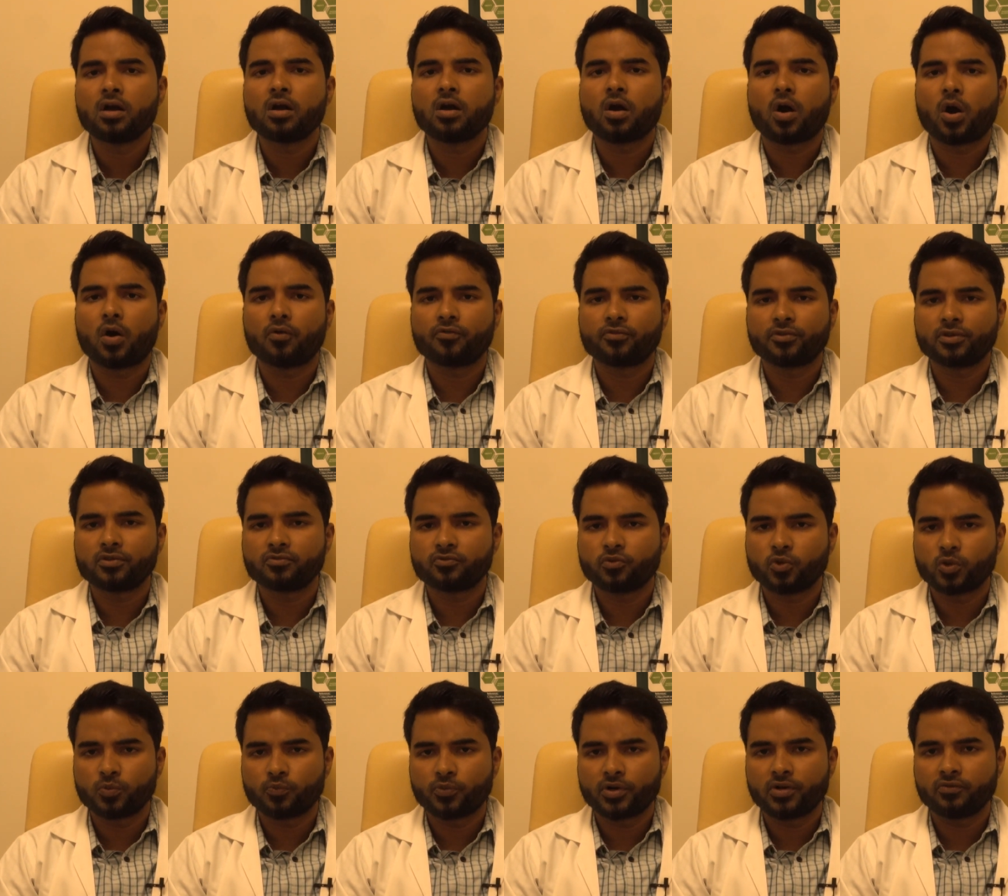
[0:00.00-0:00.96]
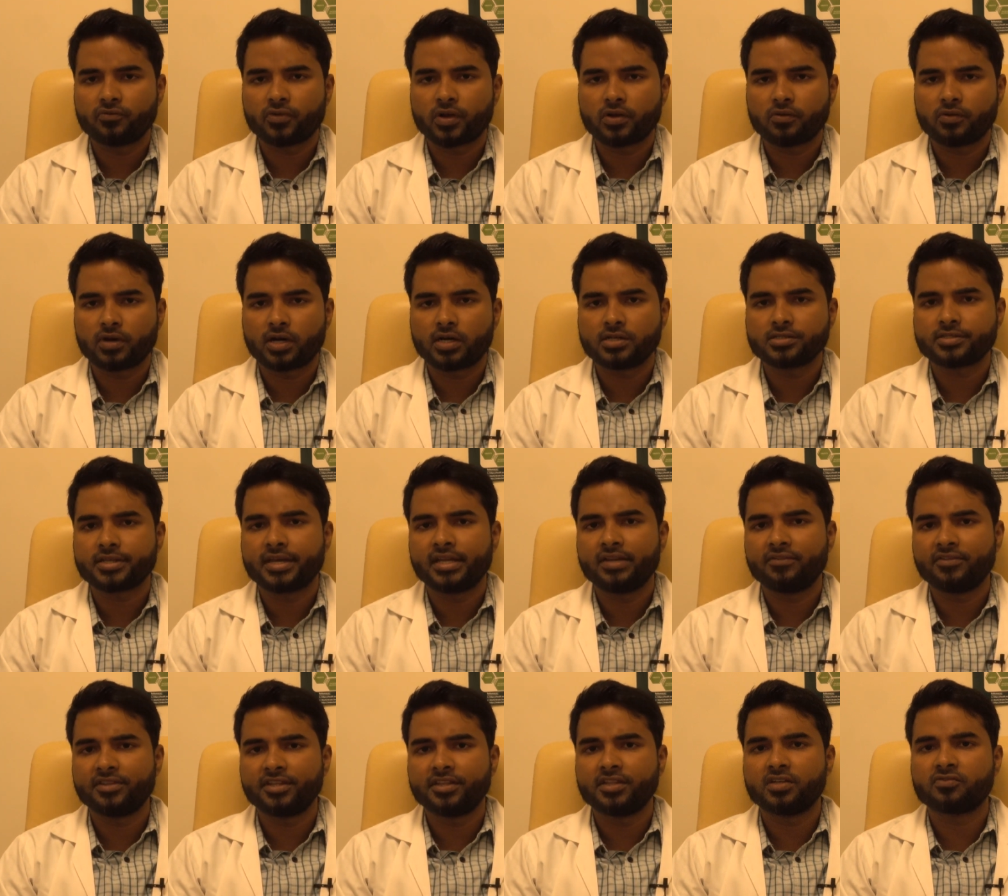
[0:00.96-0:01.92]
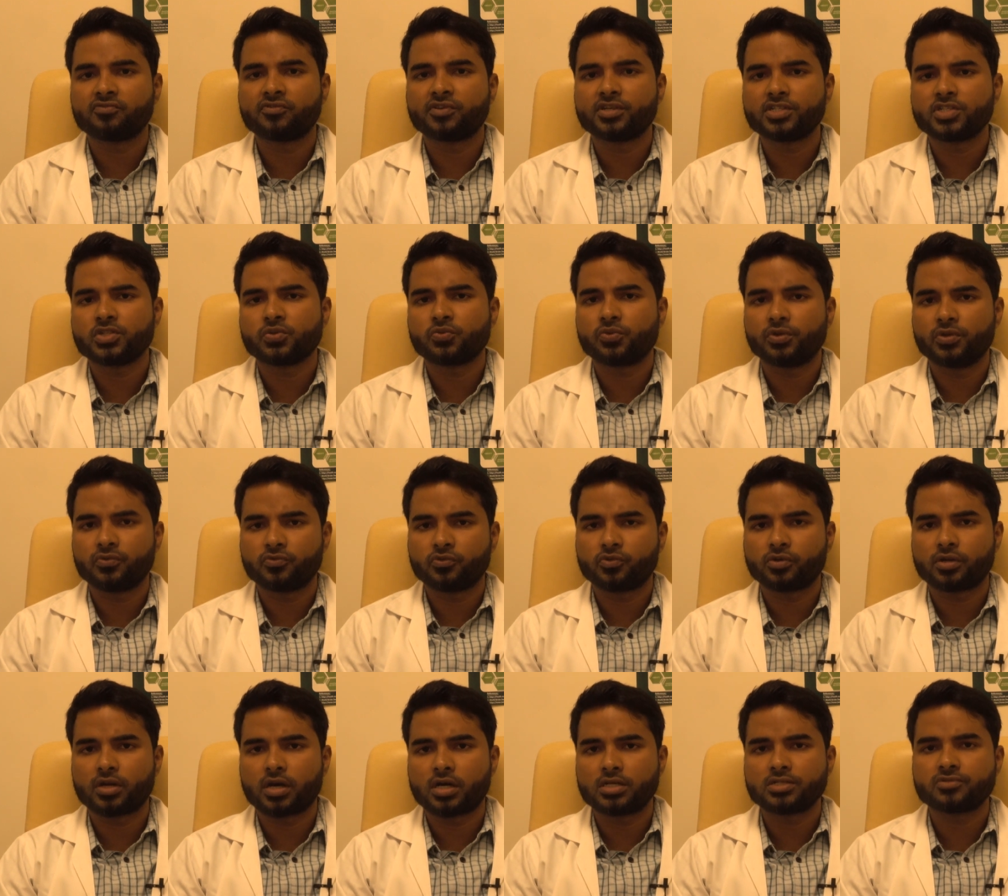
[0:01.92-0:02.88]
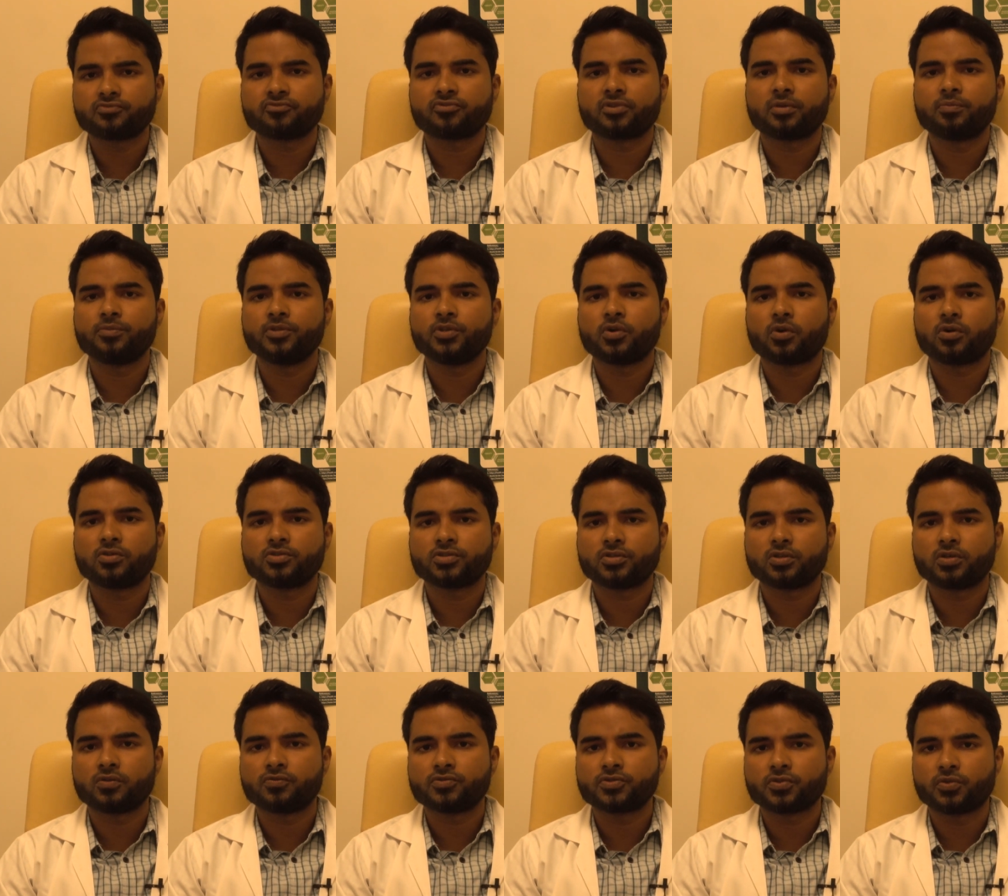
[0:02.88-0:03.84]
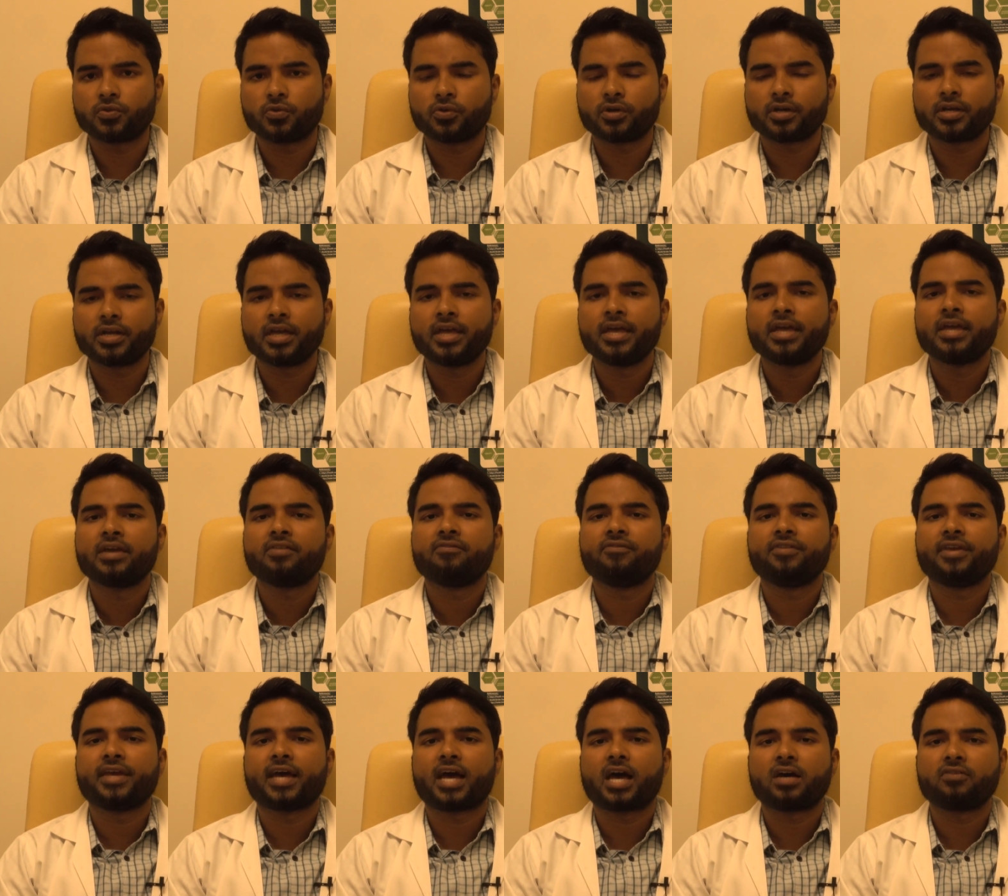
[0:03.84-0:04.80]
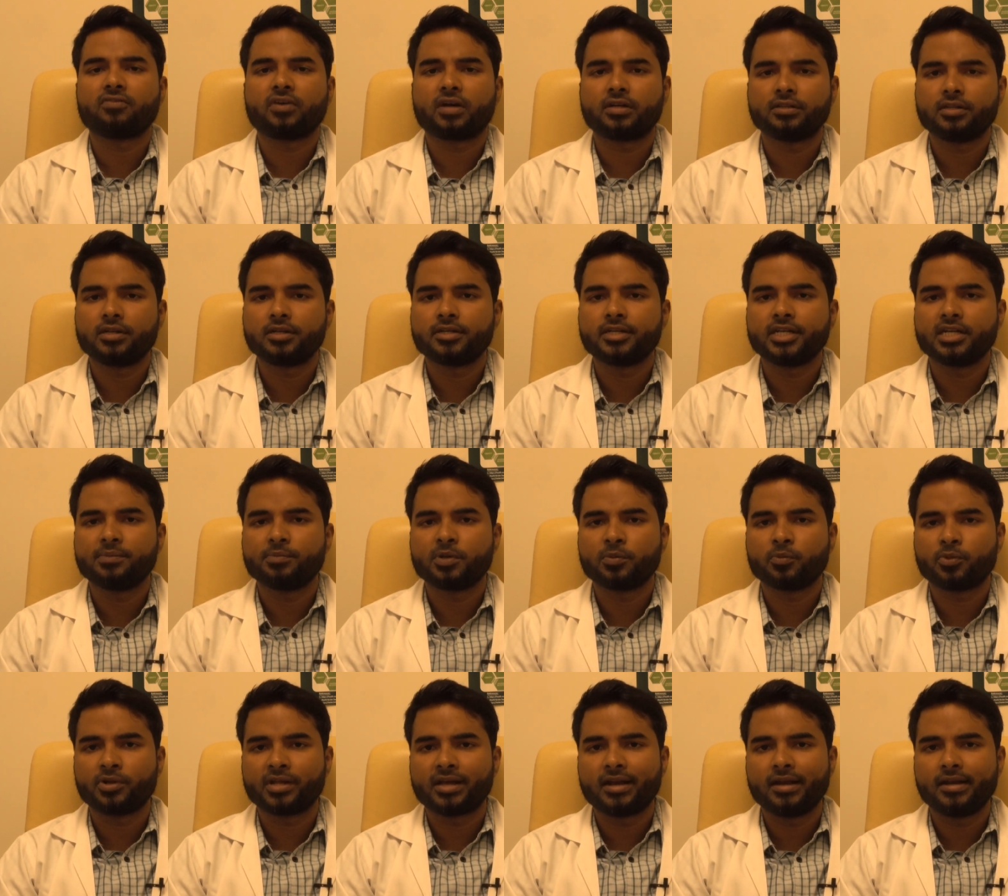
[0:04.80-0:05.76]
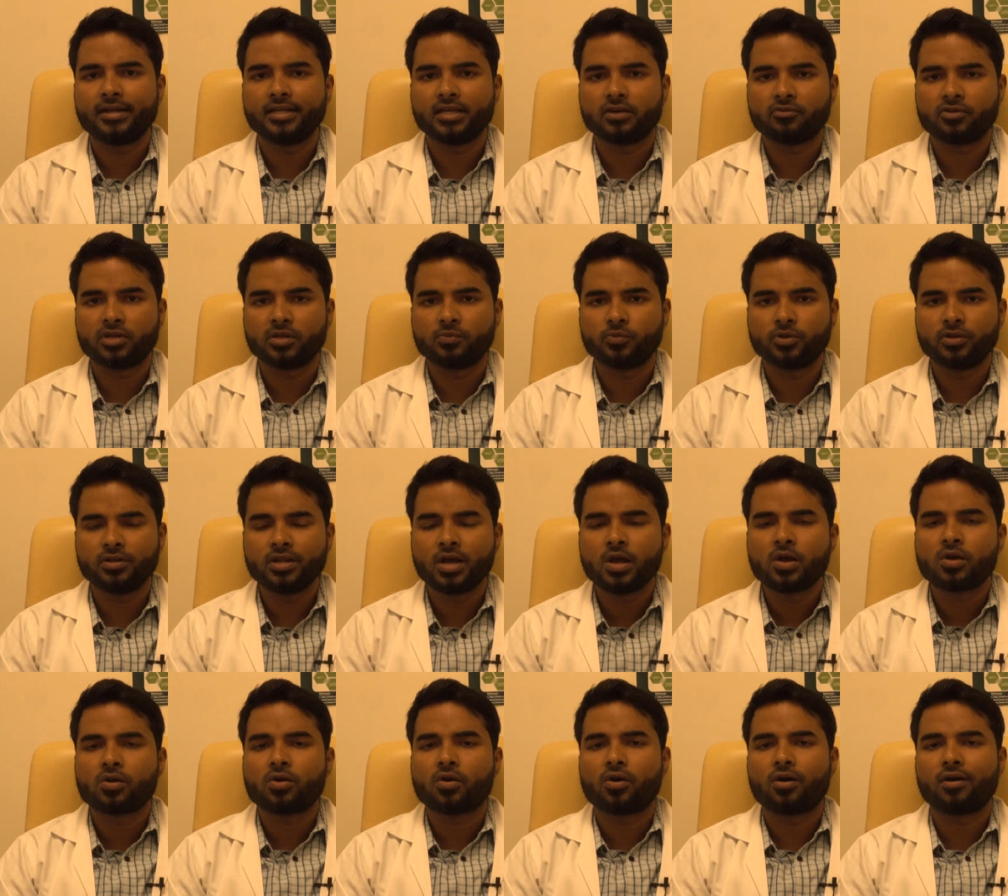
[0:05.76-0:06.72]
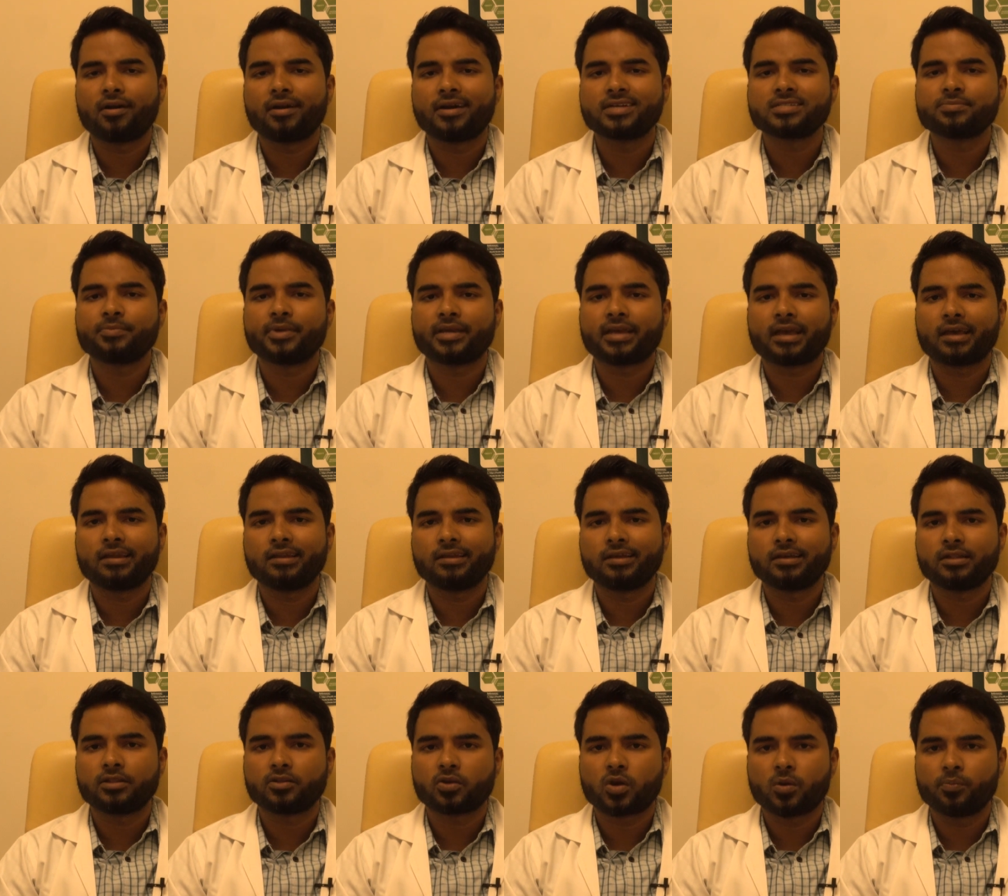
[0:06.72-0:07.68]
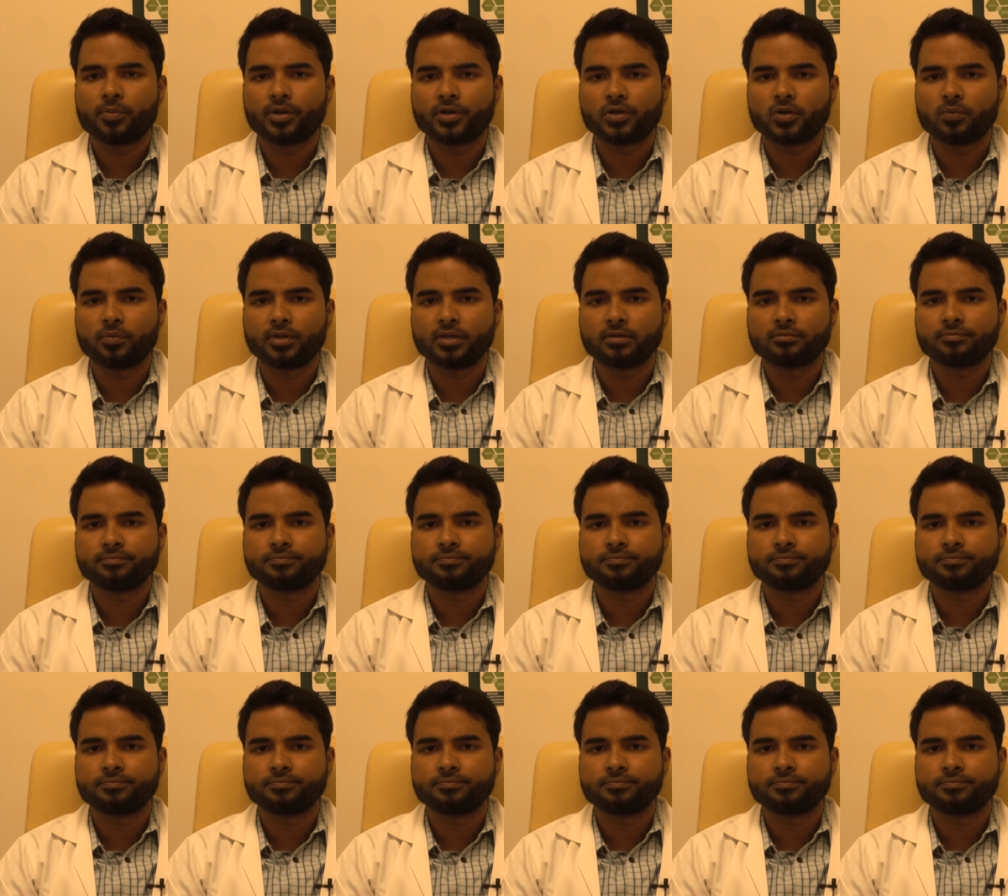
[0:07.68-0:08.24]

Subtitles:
After 4.5 hours and within the first 24 hours from the onset of stroke, we have other treatment modality available called as mechanical thrombectomy.